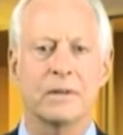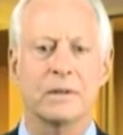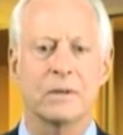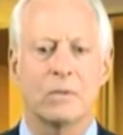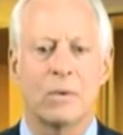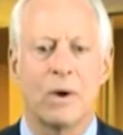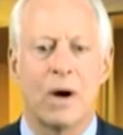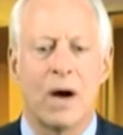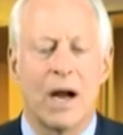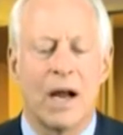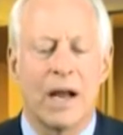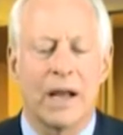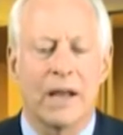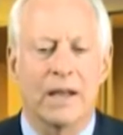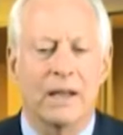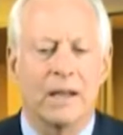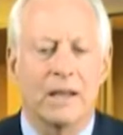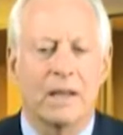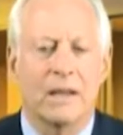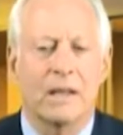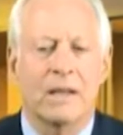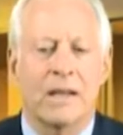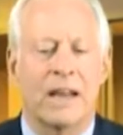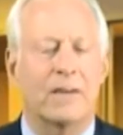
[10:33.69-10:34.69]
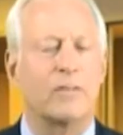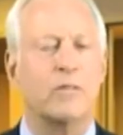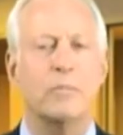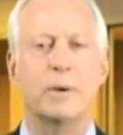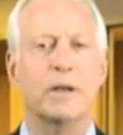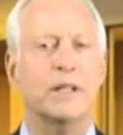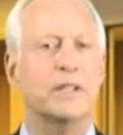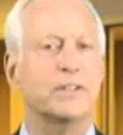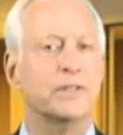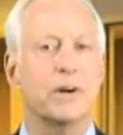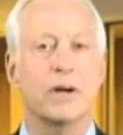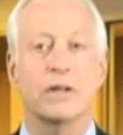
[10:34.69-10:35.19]
Why?
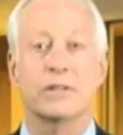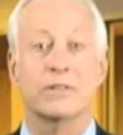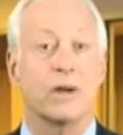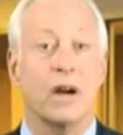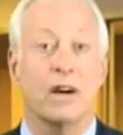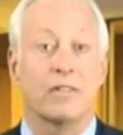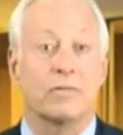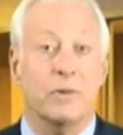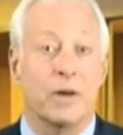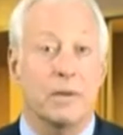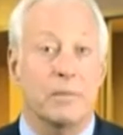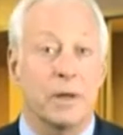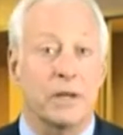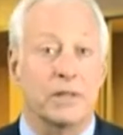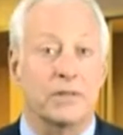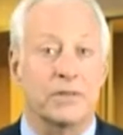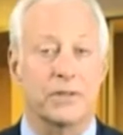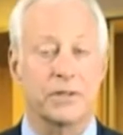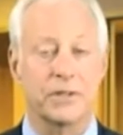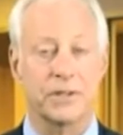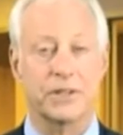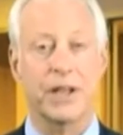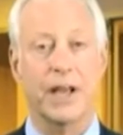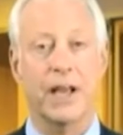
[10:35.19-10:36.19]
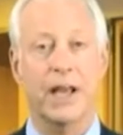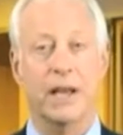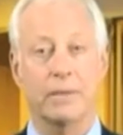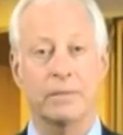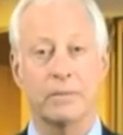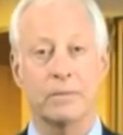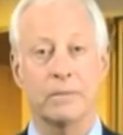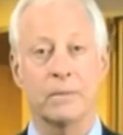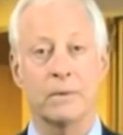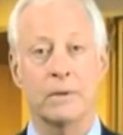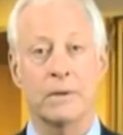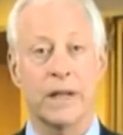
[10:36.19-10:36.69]
Everybody starts off pretty much the same.
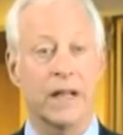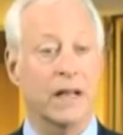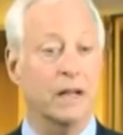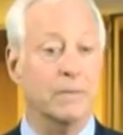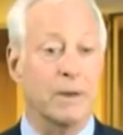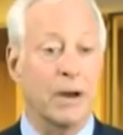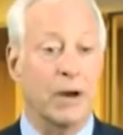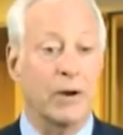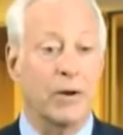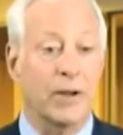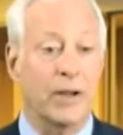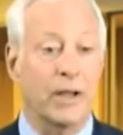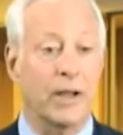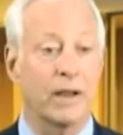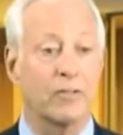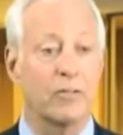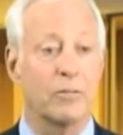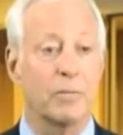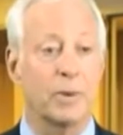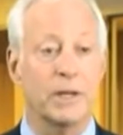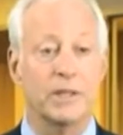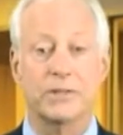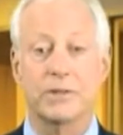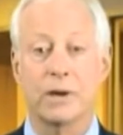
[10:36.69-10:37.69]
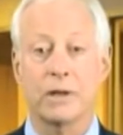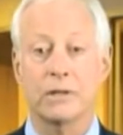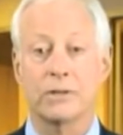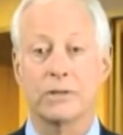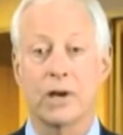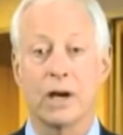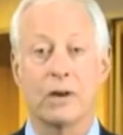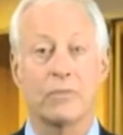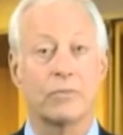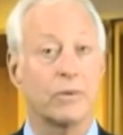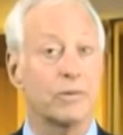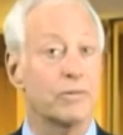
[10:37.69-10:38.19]
In America, everybody starts
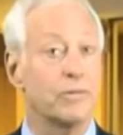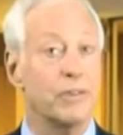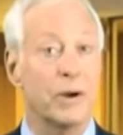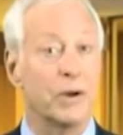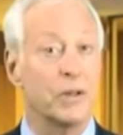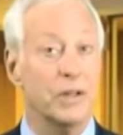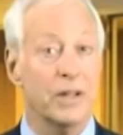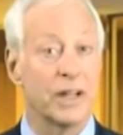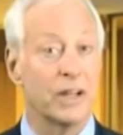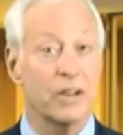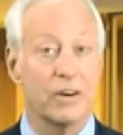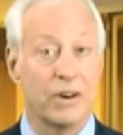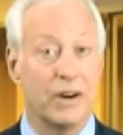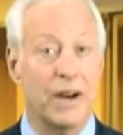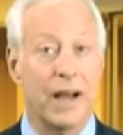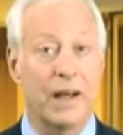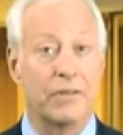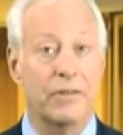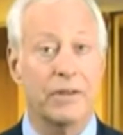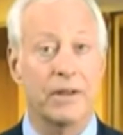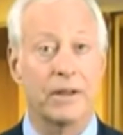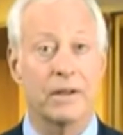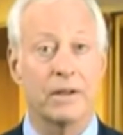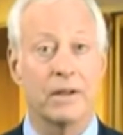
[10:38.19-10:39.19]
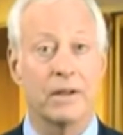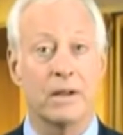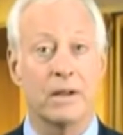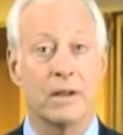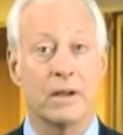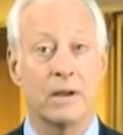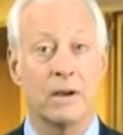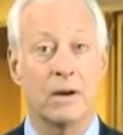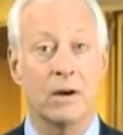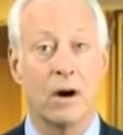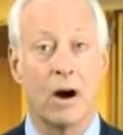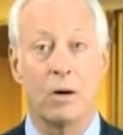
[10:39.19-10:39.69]
off with very little or nothing.
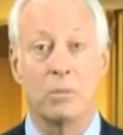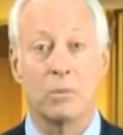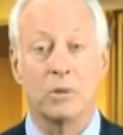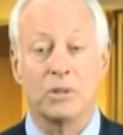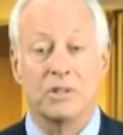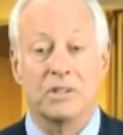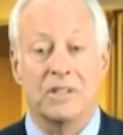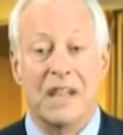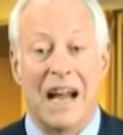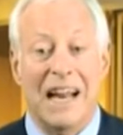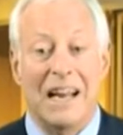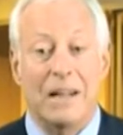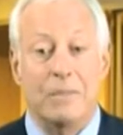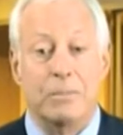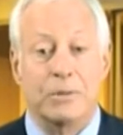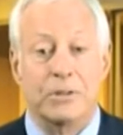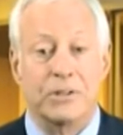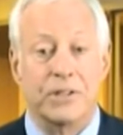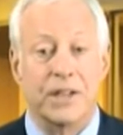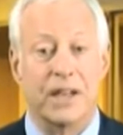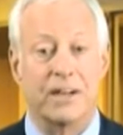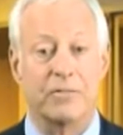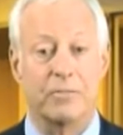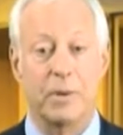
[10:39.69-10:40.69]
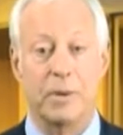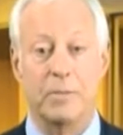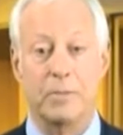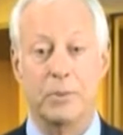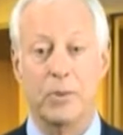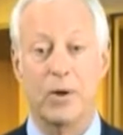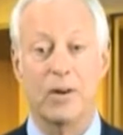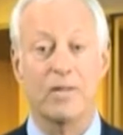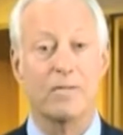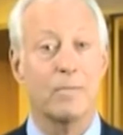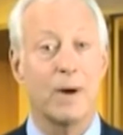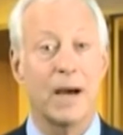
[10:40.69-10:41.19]
Almost 90% of people
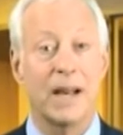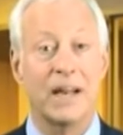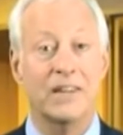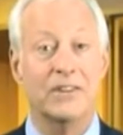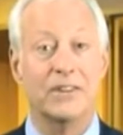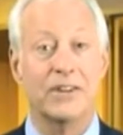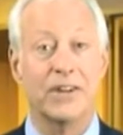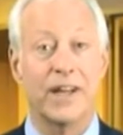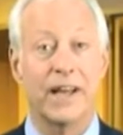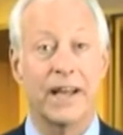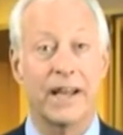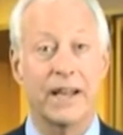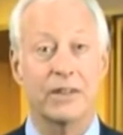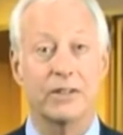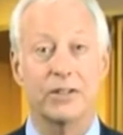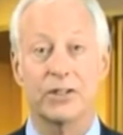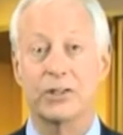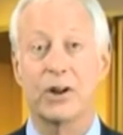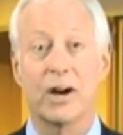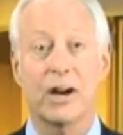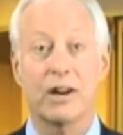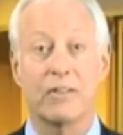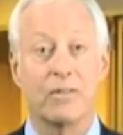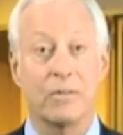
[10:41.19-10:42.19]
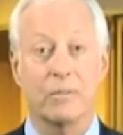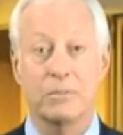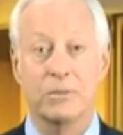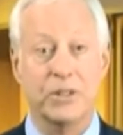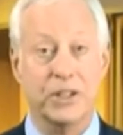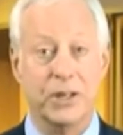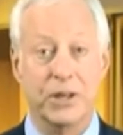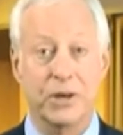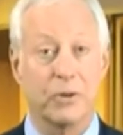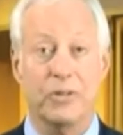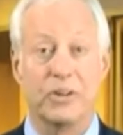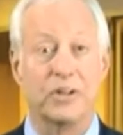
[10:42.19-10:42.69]
who have money today started from
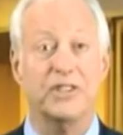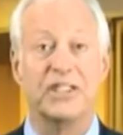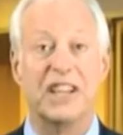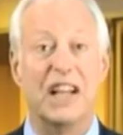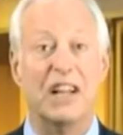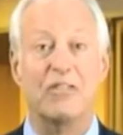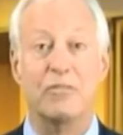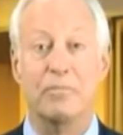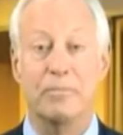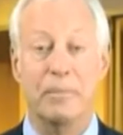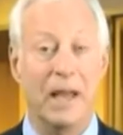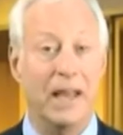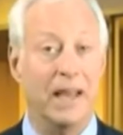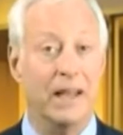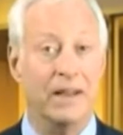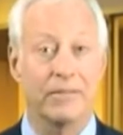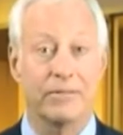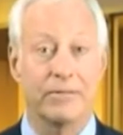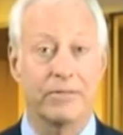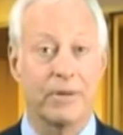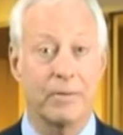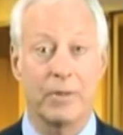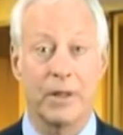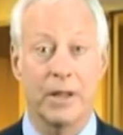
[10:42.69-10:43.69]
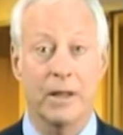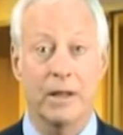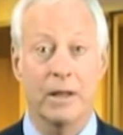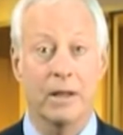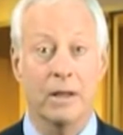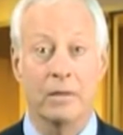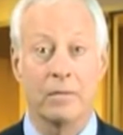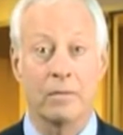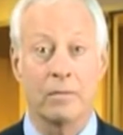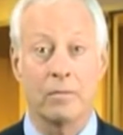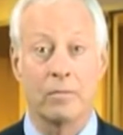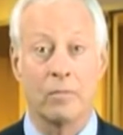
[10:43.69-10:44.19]
zero. They're self-made from the
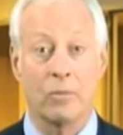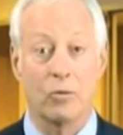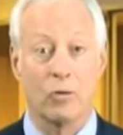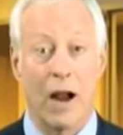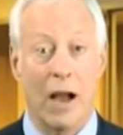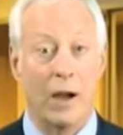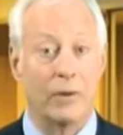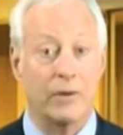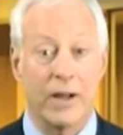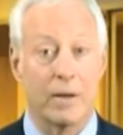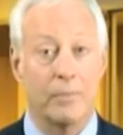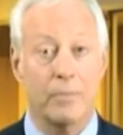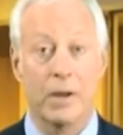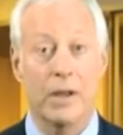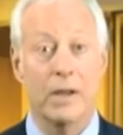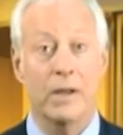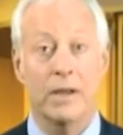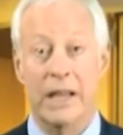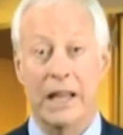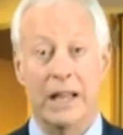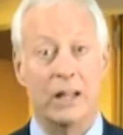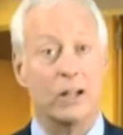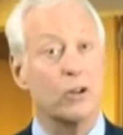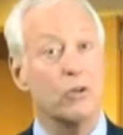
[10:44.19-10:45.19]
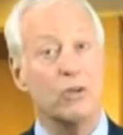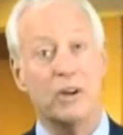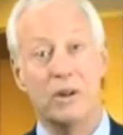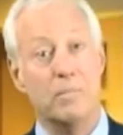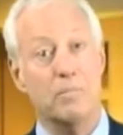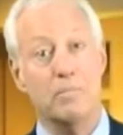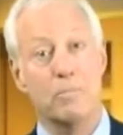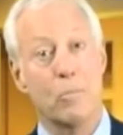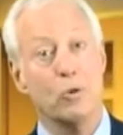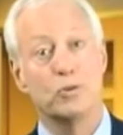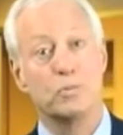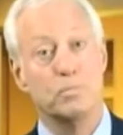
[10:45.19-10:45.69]
ground up,
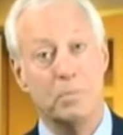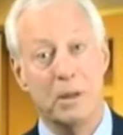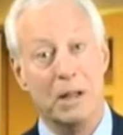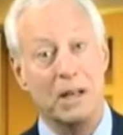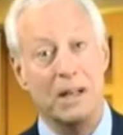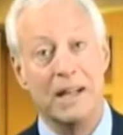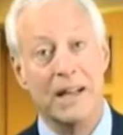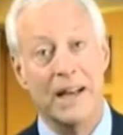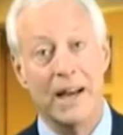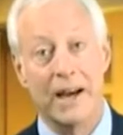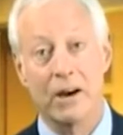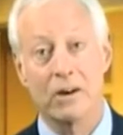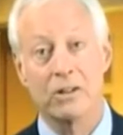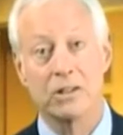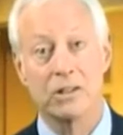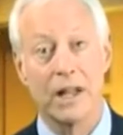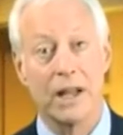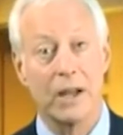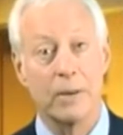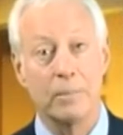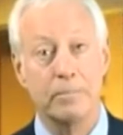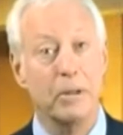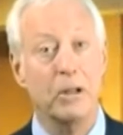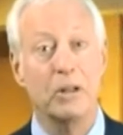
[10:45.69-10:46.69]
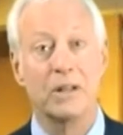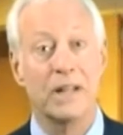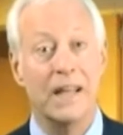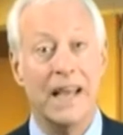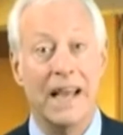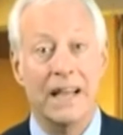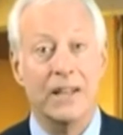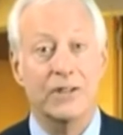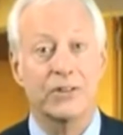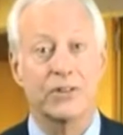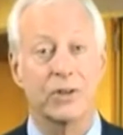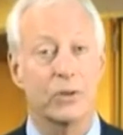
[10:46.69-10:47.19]
including most billionaires like Bill
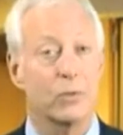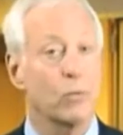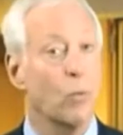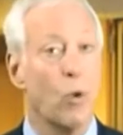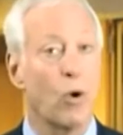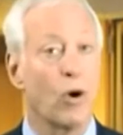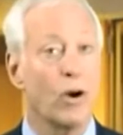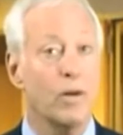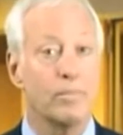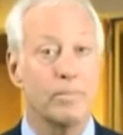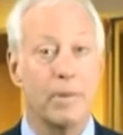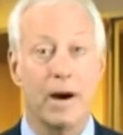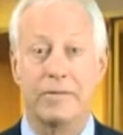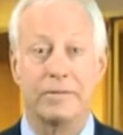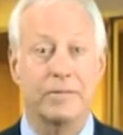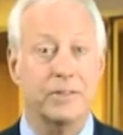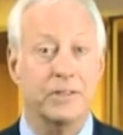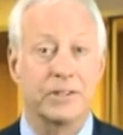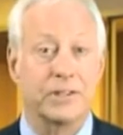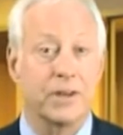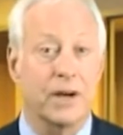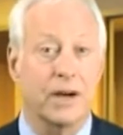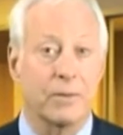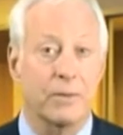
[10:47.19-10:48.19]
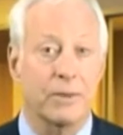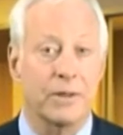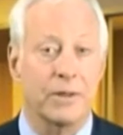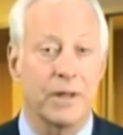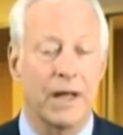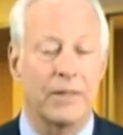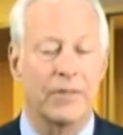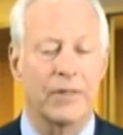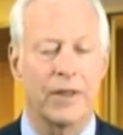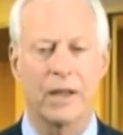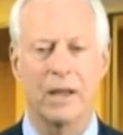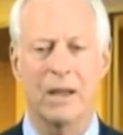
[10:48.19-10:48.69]
Gates and Warren Buffett started with
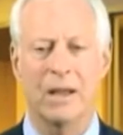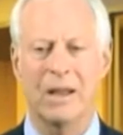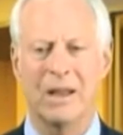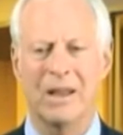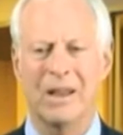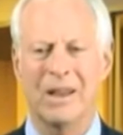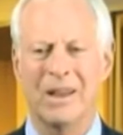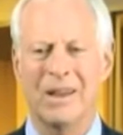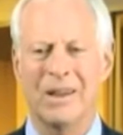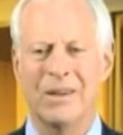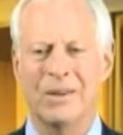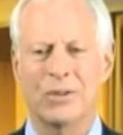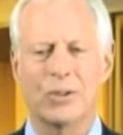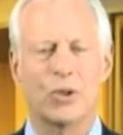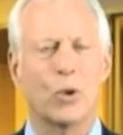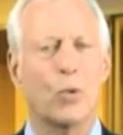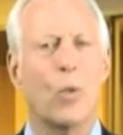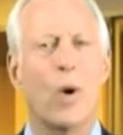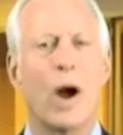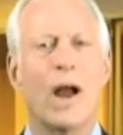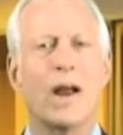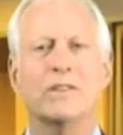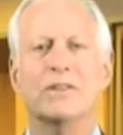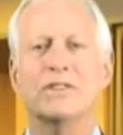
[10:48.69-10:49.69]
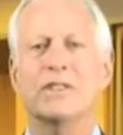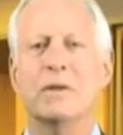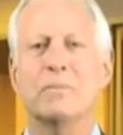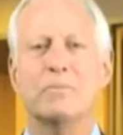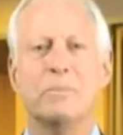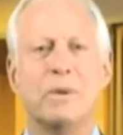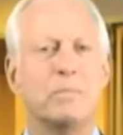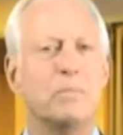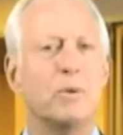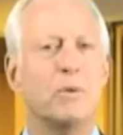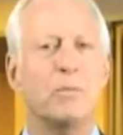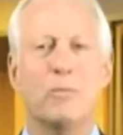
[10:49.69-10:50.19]
nothing. So why are some
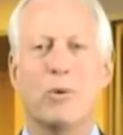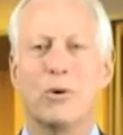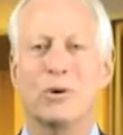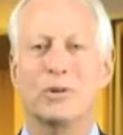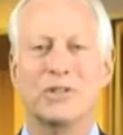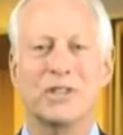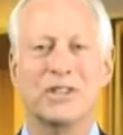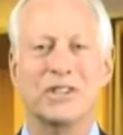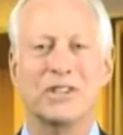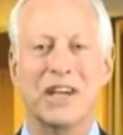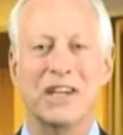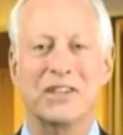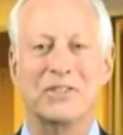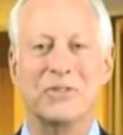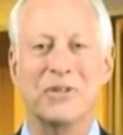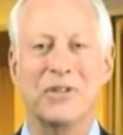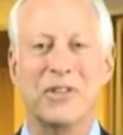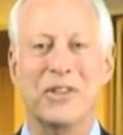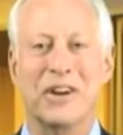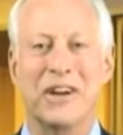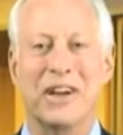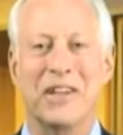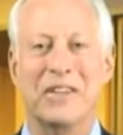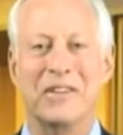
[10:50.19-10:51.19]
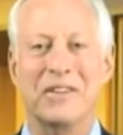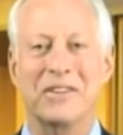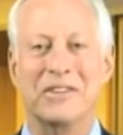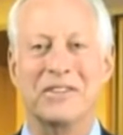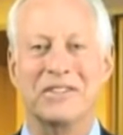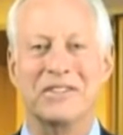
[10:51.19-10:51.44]
people more successful than others?